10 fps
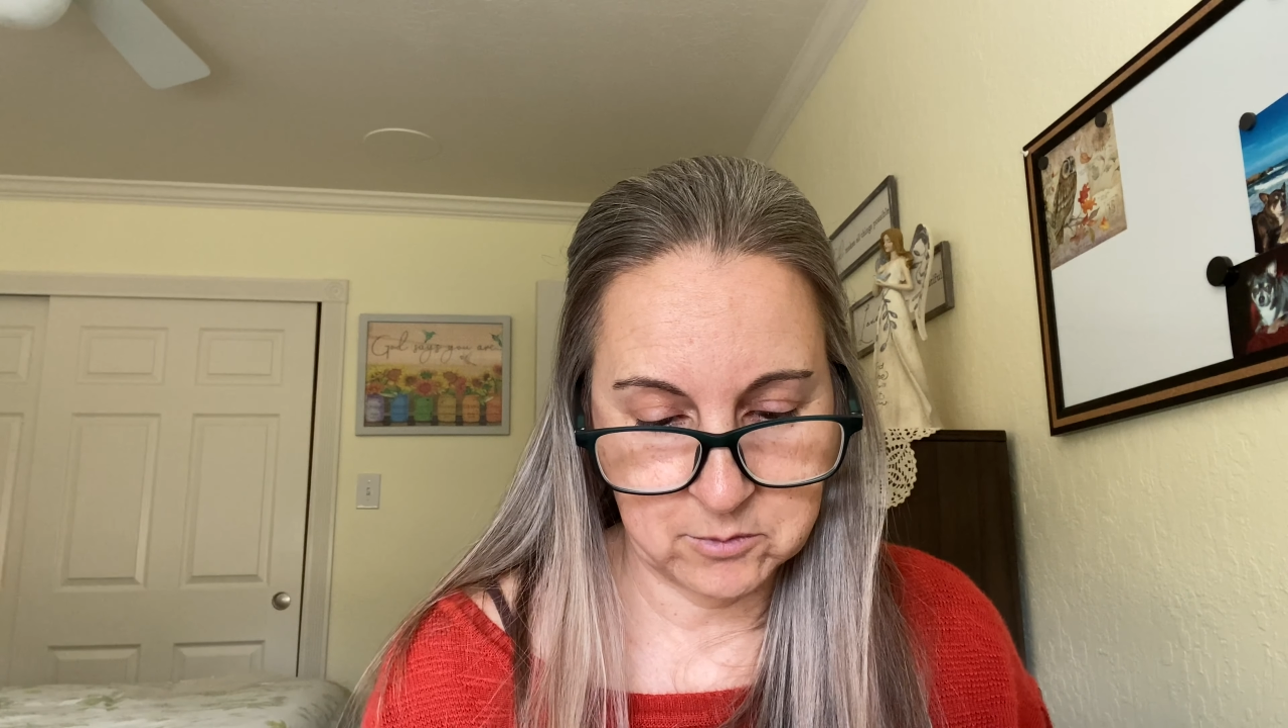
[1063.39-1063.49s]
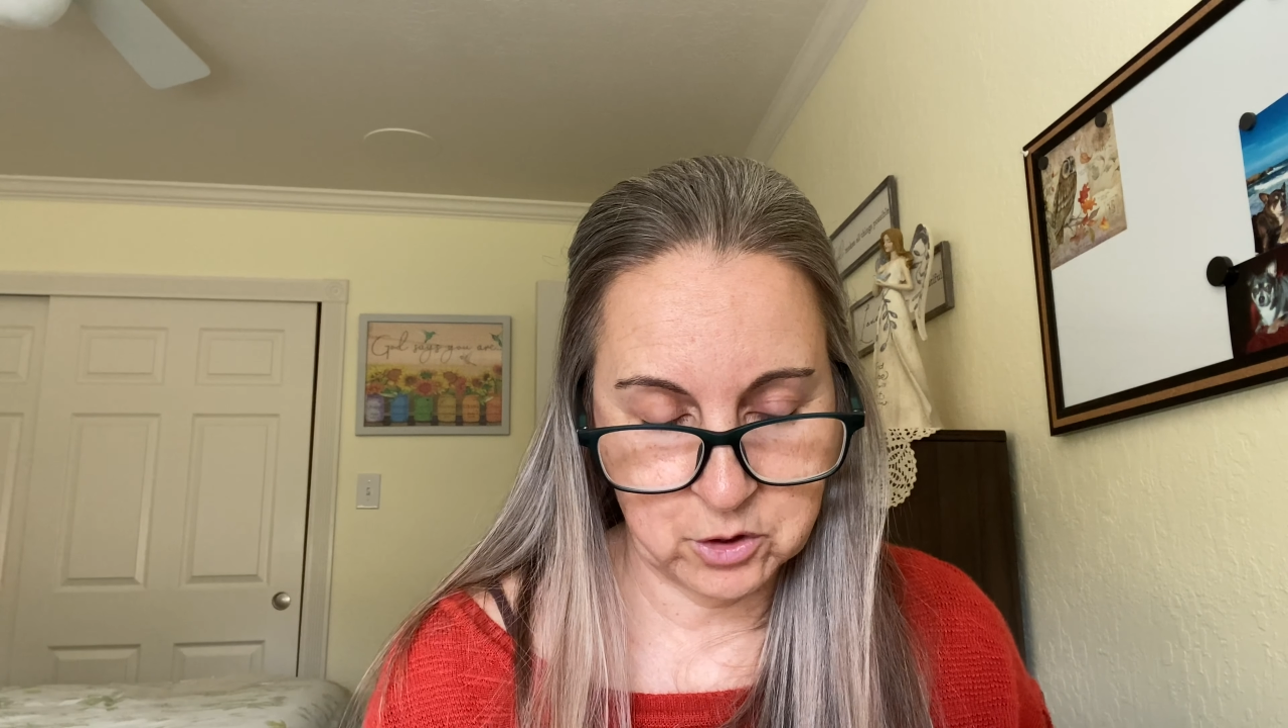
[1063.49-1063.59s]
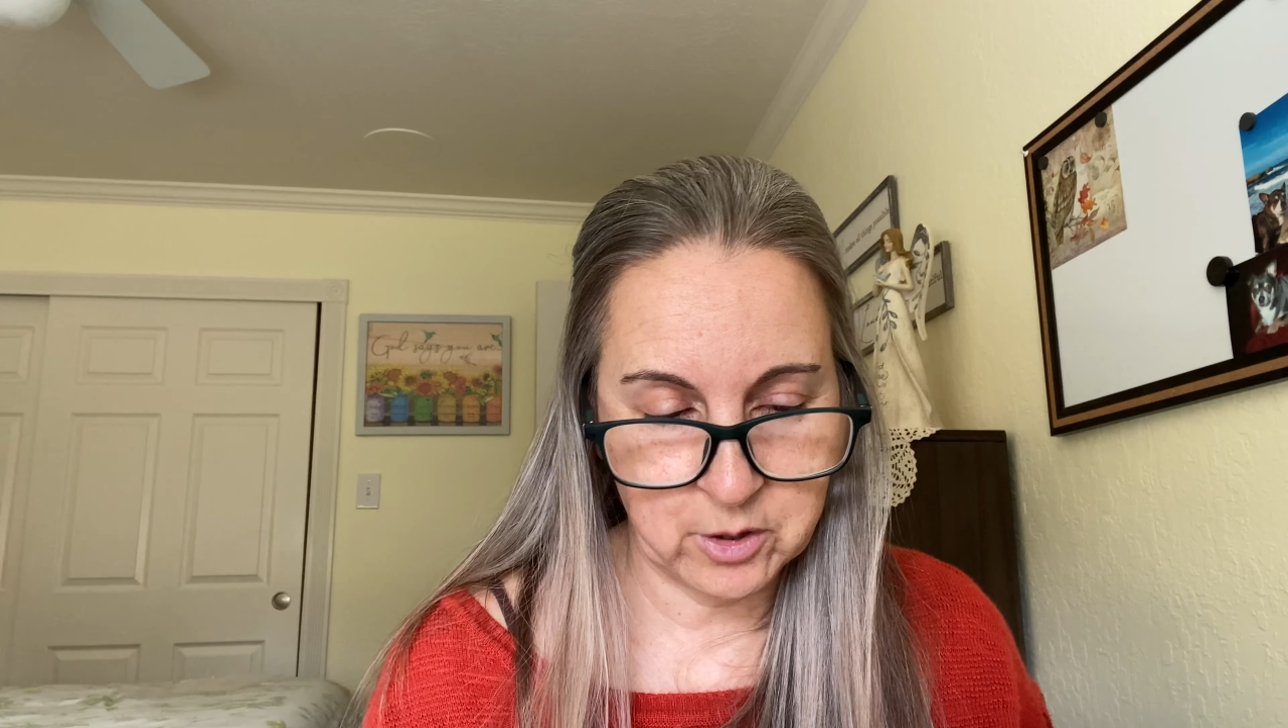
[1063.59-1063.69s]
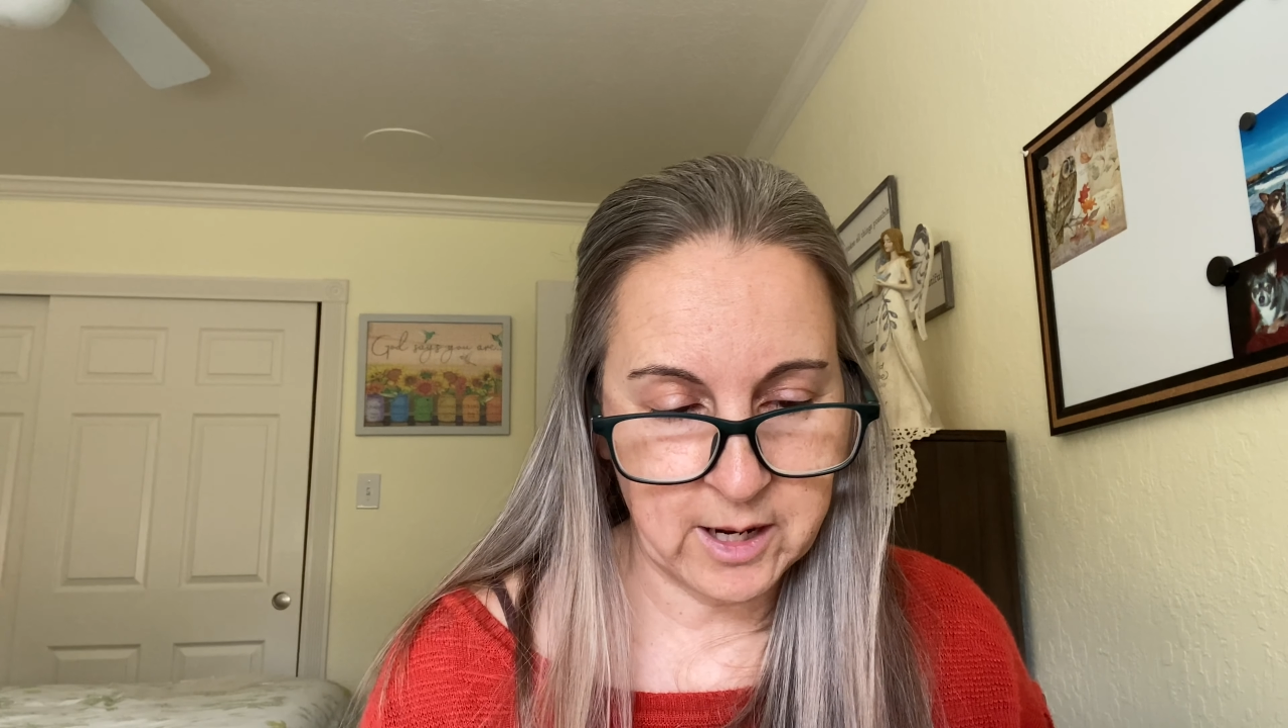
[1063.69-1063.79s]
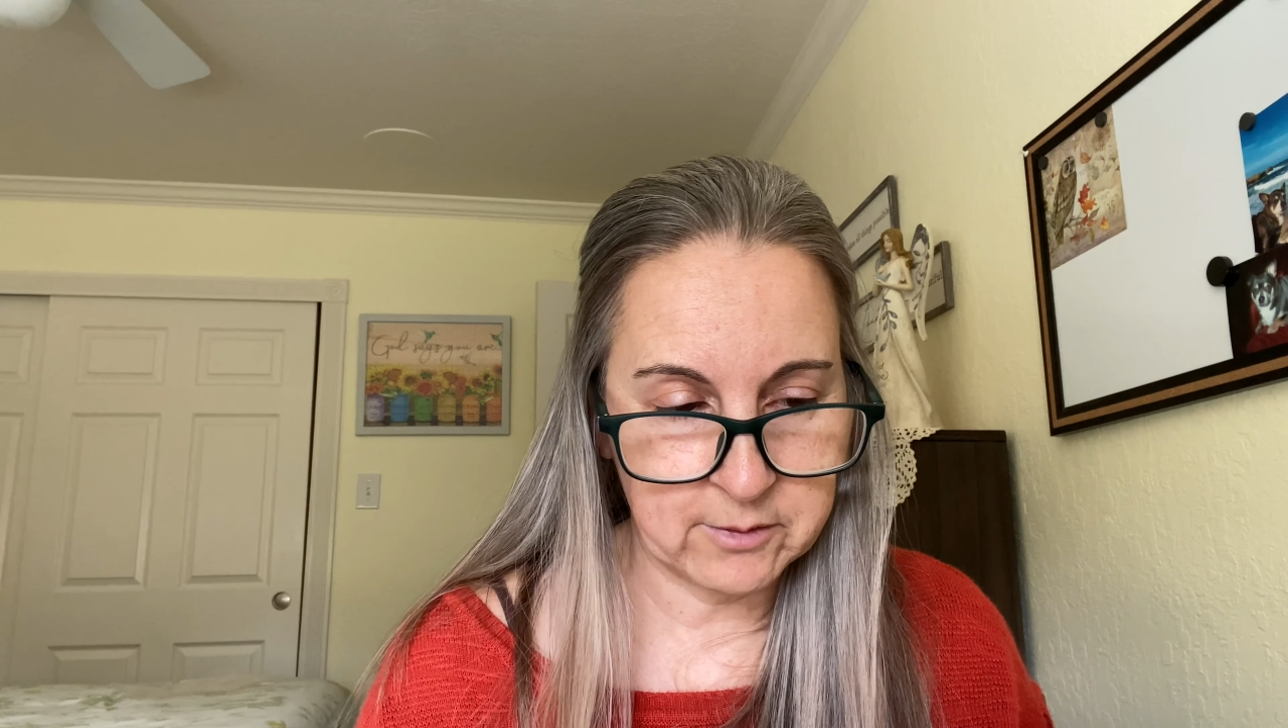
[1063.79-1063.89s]

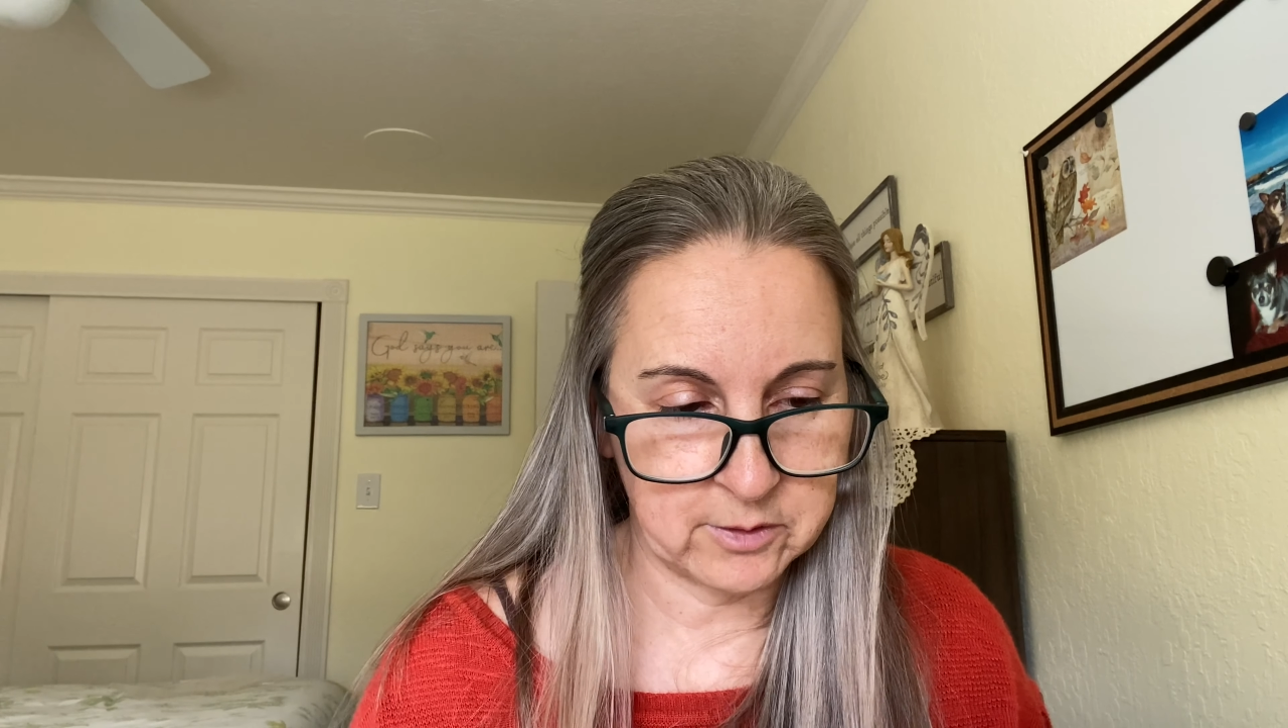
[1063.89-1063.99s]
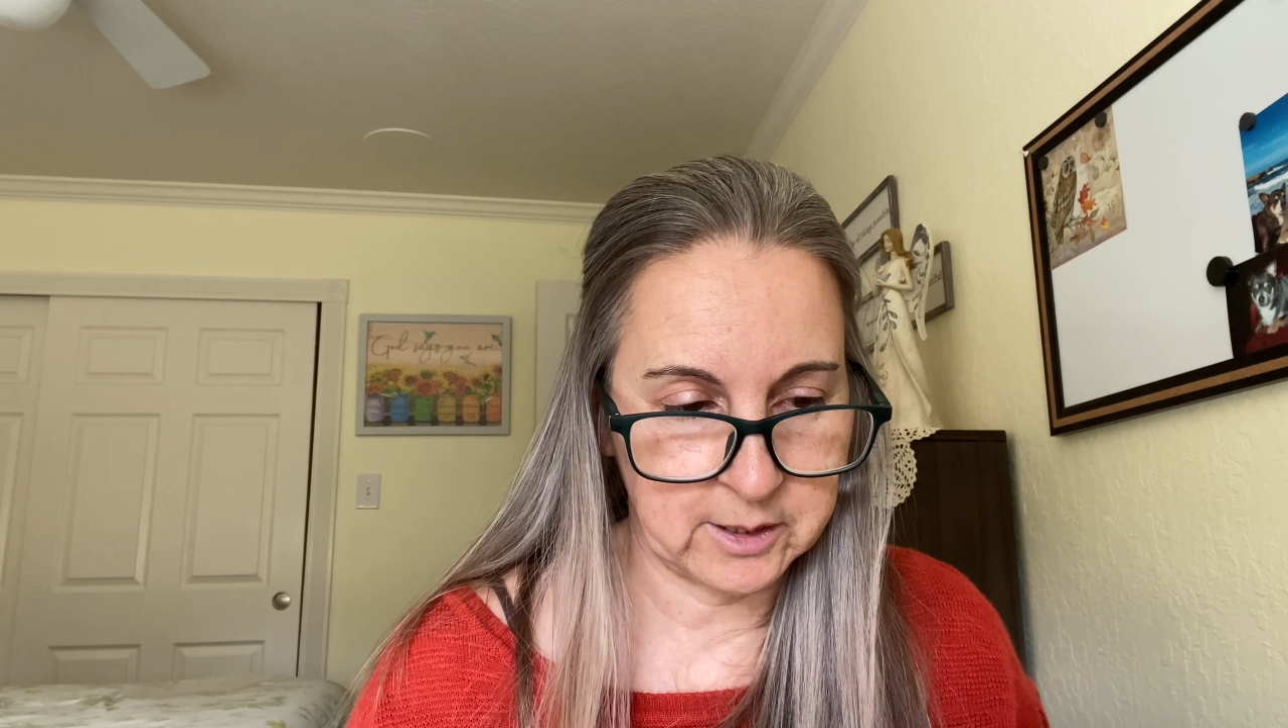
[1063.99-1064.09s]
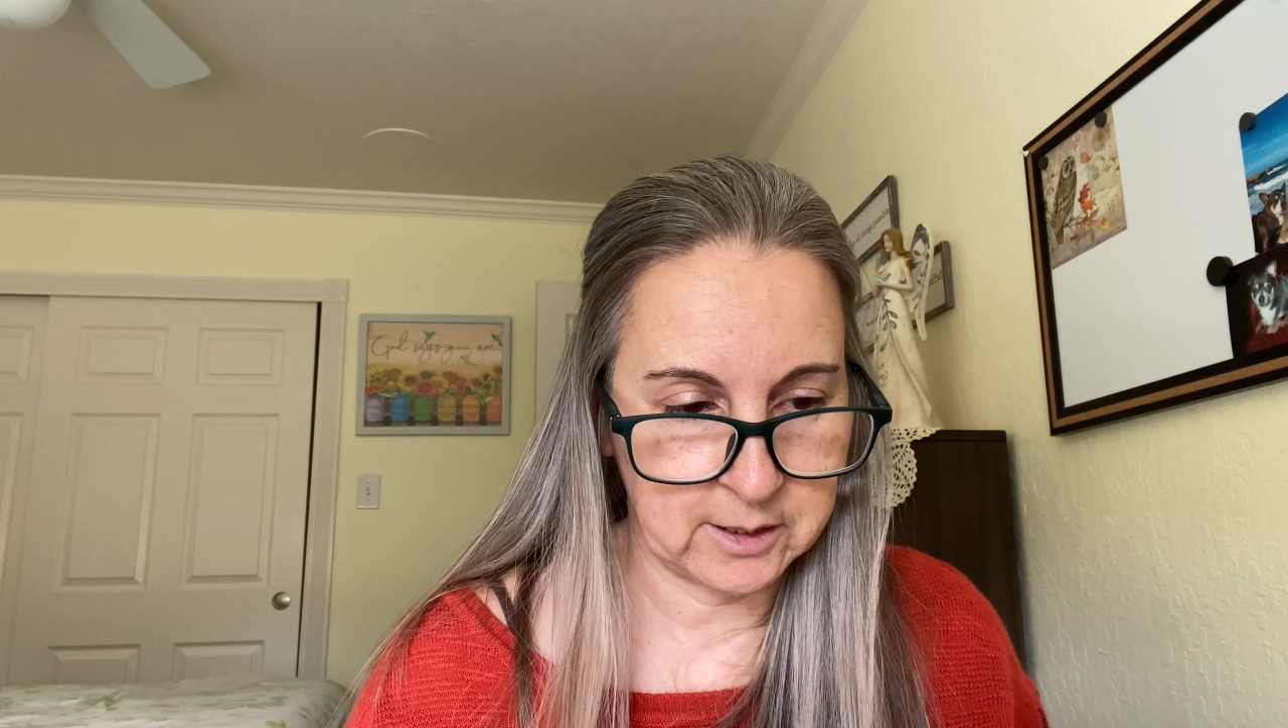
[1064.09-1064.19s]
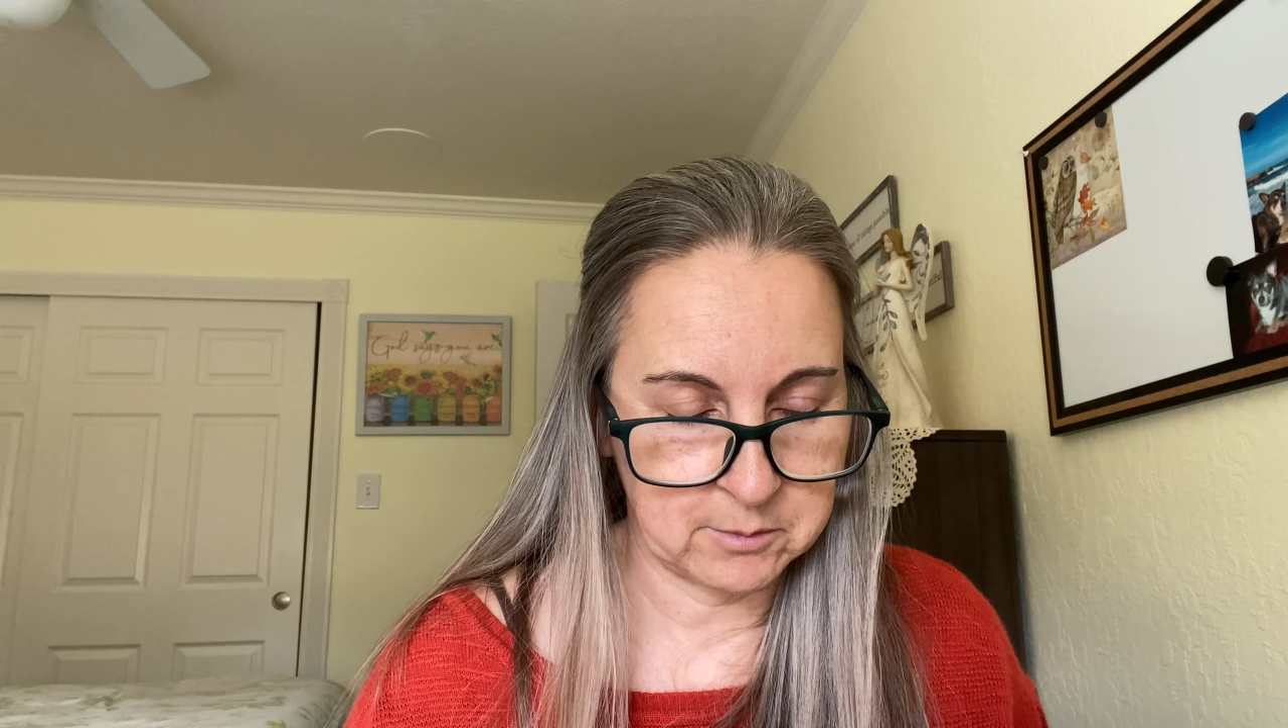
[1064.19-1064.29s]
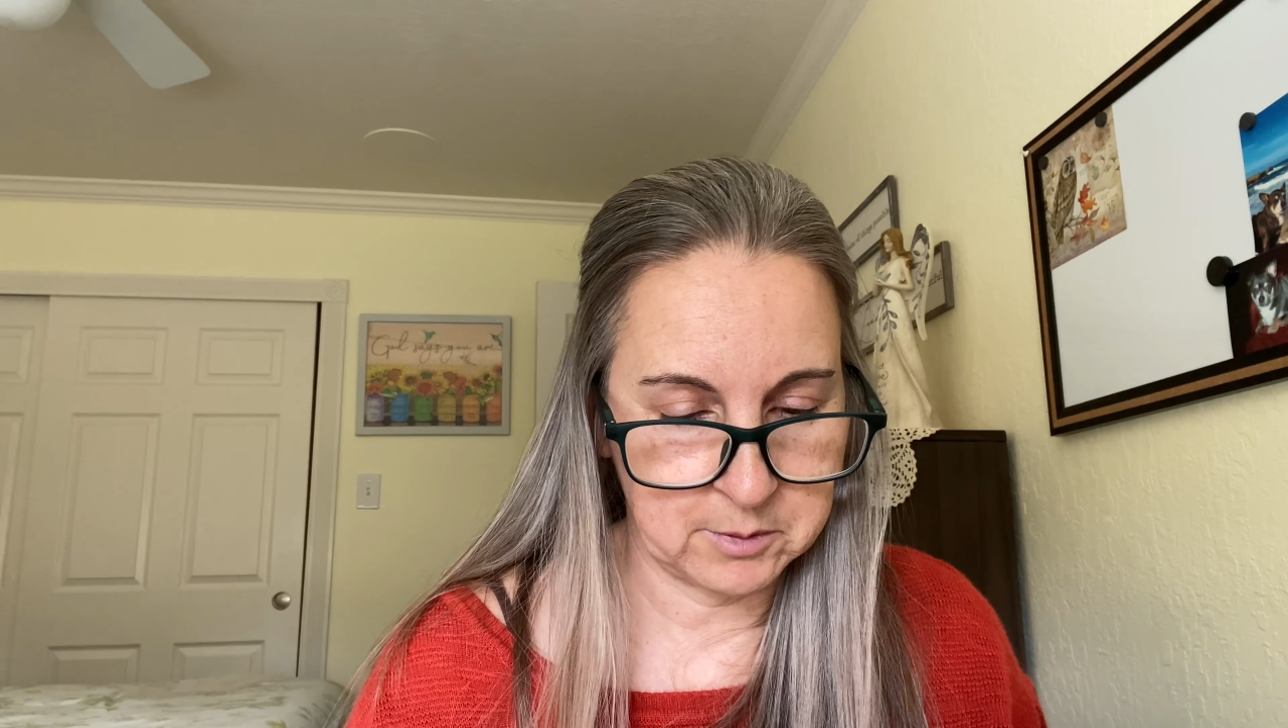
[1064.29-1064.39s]
traveling,